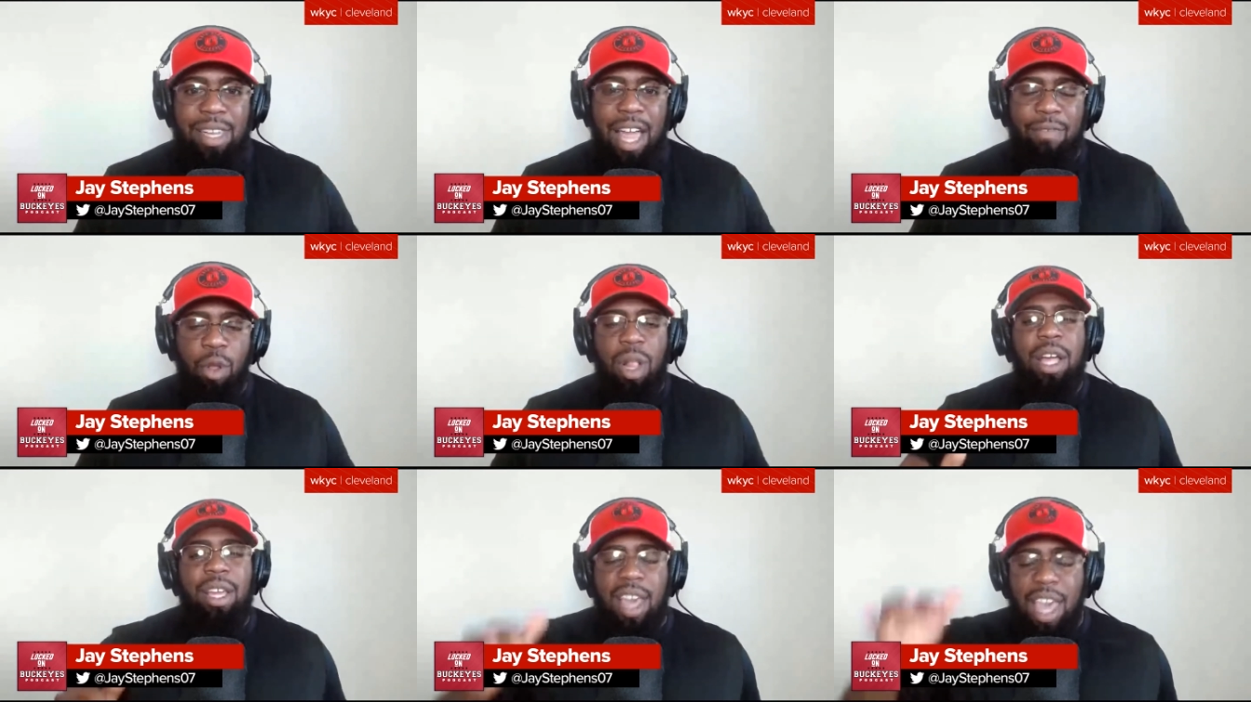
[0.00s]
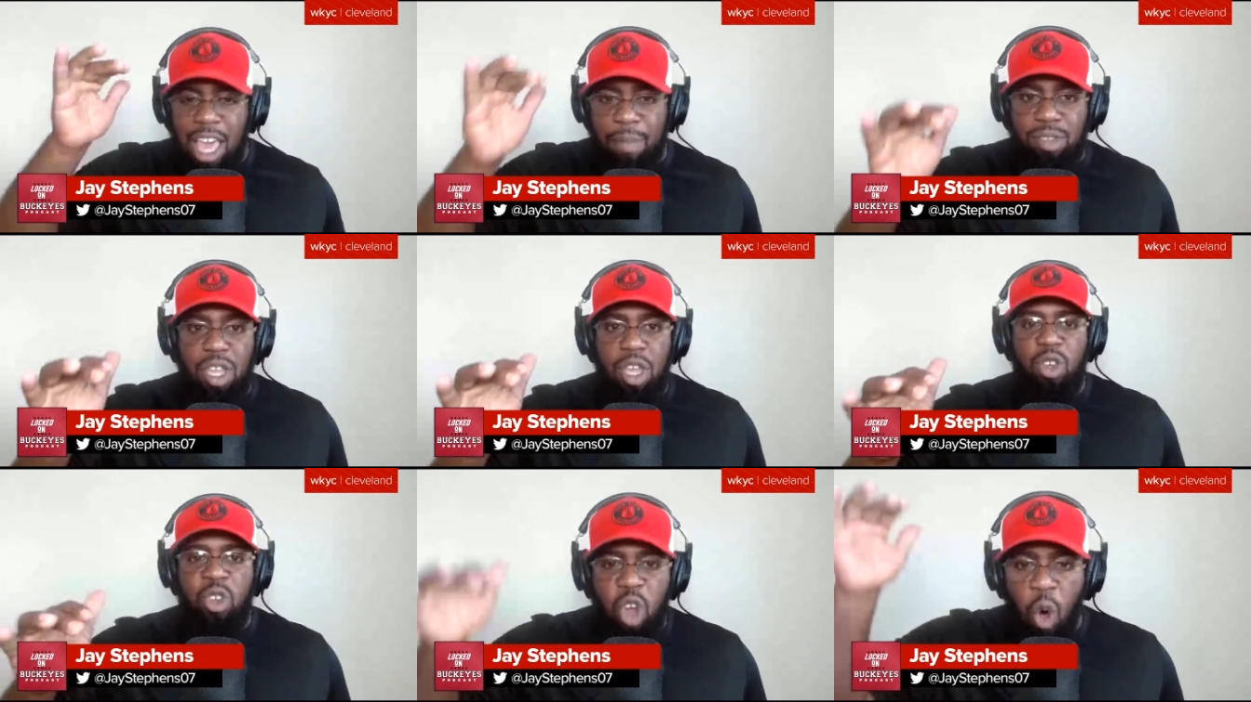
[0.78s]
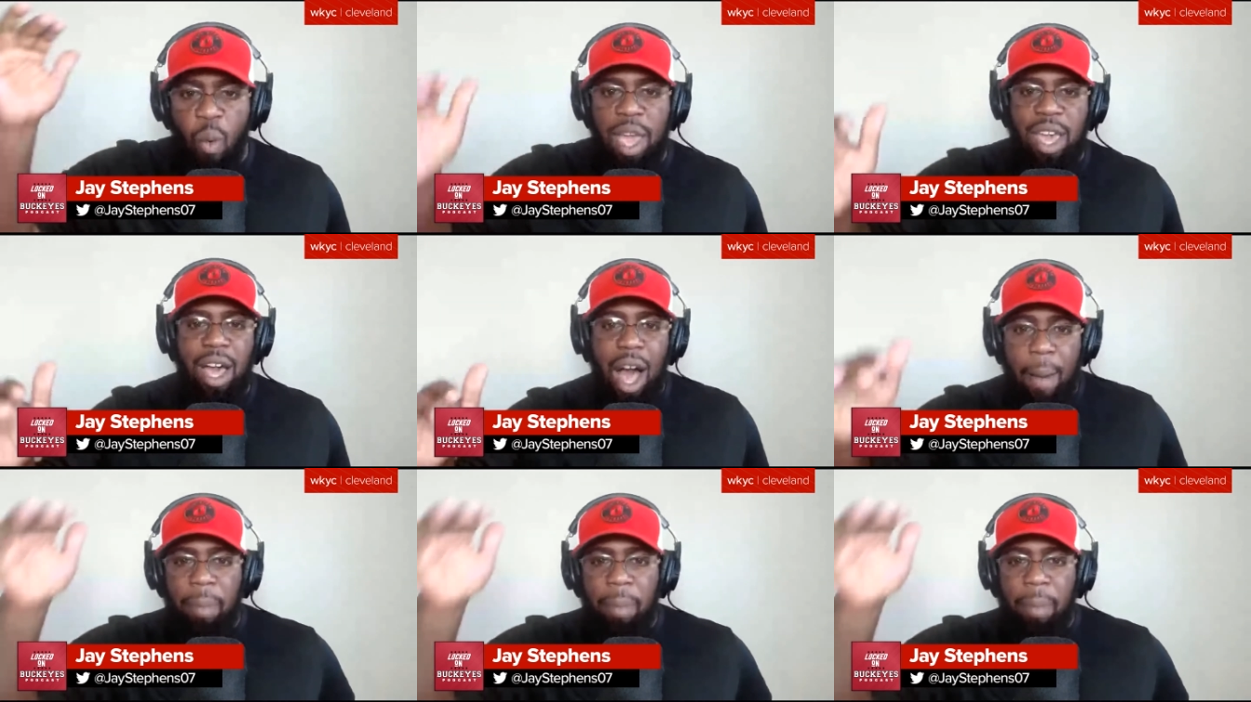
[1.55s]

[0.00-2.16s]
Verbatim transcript: level keeps going up.